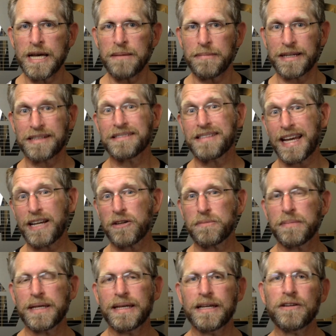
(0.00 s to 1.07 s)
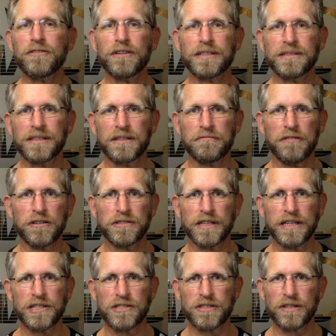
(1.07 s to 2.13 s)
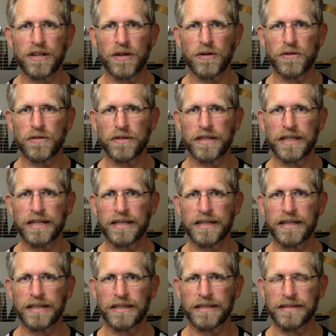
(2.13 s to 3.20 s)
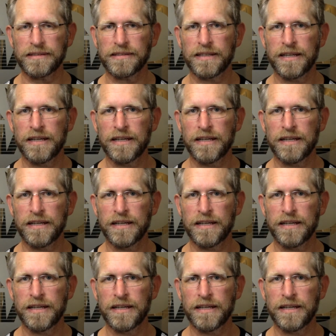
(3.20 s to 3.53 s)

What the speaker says: because that could be increasing the rotation load on the Achilles.